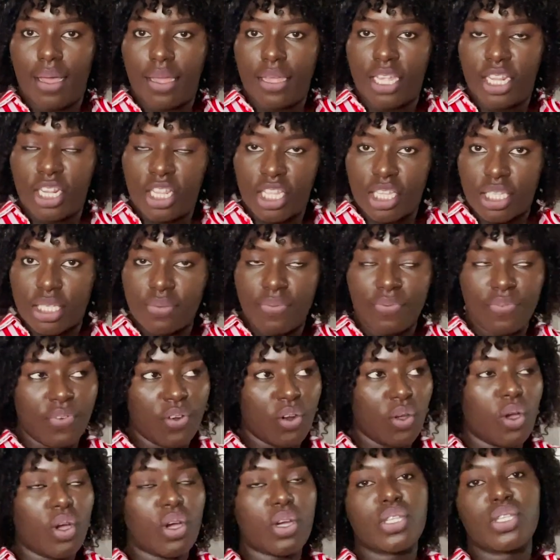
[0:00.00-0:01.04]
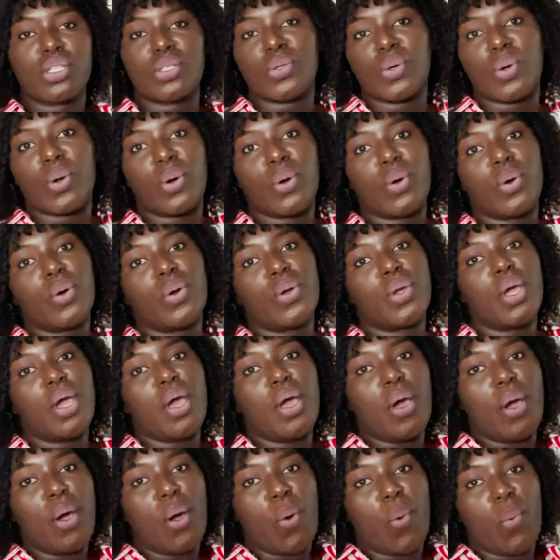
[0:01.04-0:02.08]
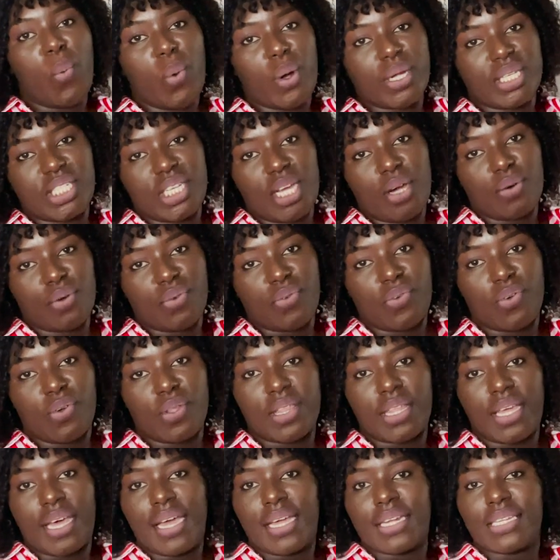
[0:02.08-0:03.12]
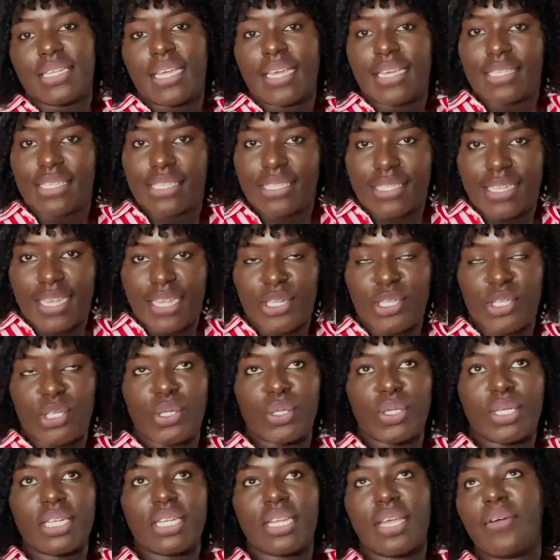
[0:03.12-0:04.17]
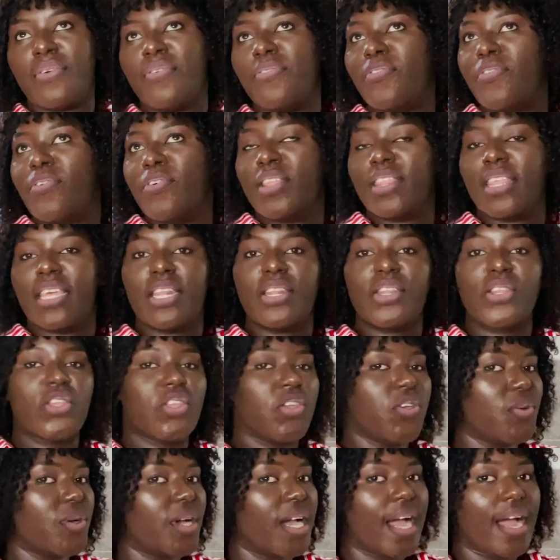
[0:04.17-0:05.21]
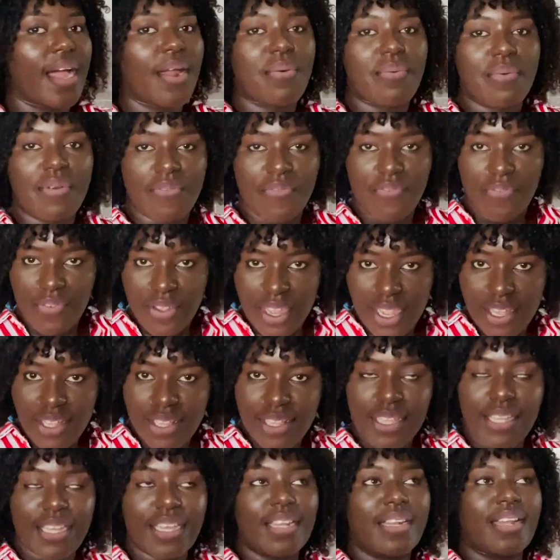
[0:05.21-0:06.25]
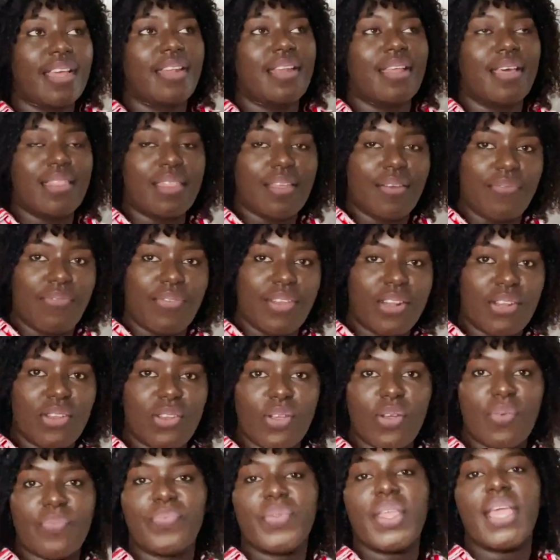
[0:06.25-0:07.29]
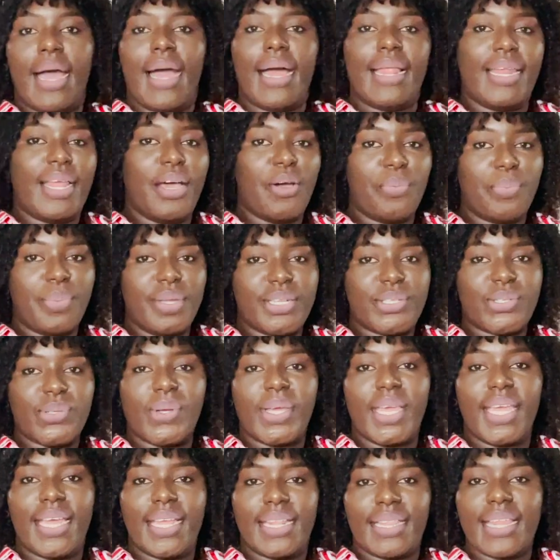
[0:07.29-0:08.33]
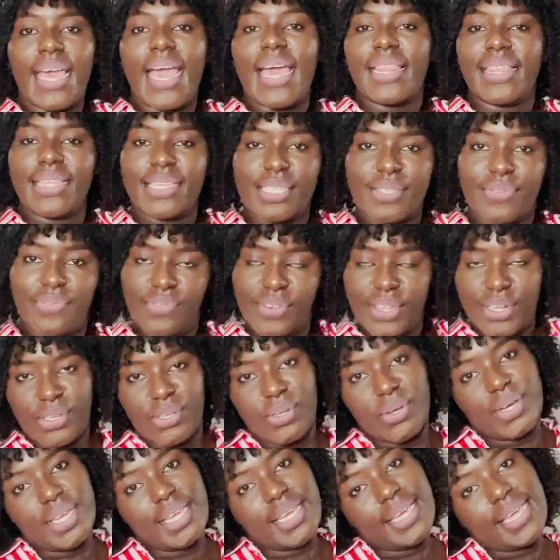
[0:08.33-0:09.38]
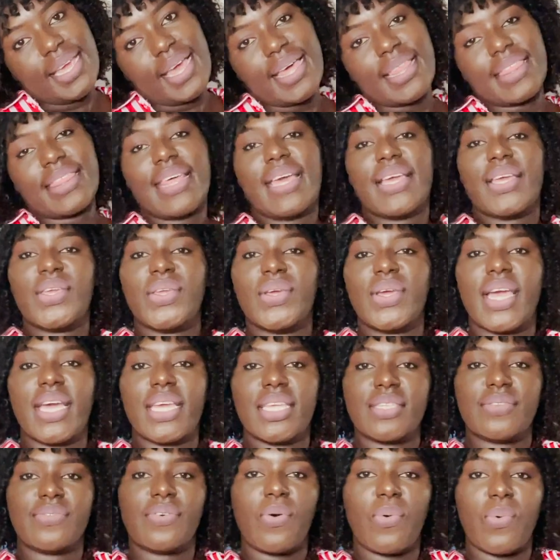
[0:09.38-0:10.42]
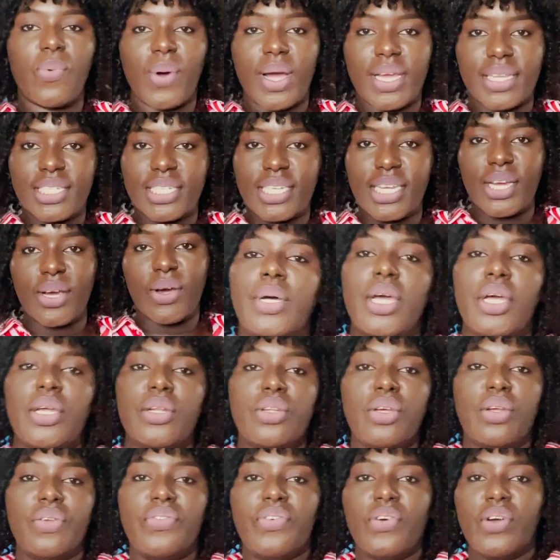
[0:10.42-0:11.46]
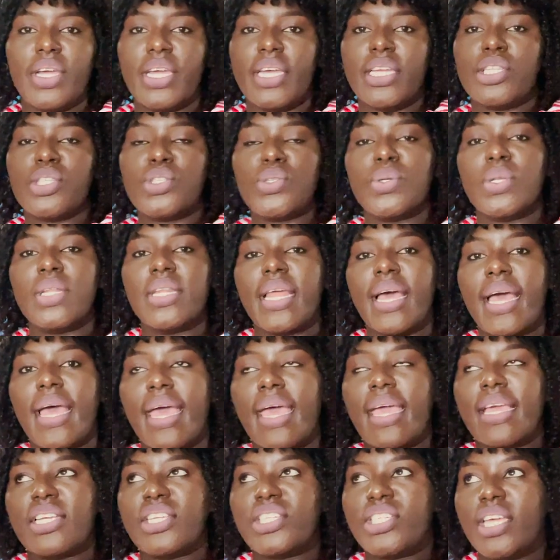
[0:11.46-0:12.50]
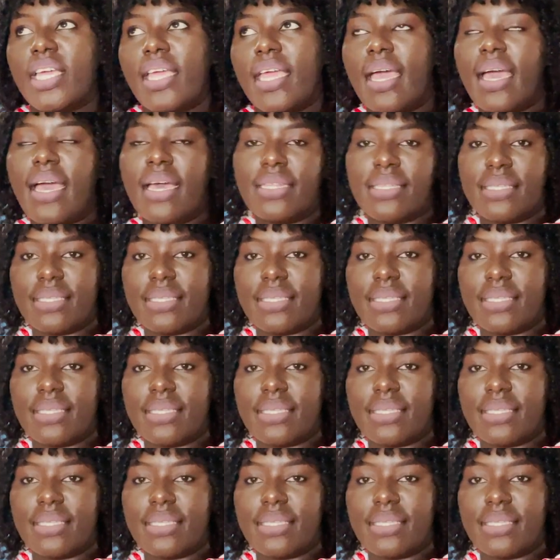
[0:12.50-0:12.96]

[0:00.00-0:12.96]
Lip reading: vlog, so watch out for that. Stay tuned for the new car reveal in another video. Allow me to end this video here. Thank you guys for watching. Don't forget to like, share and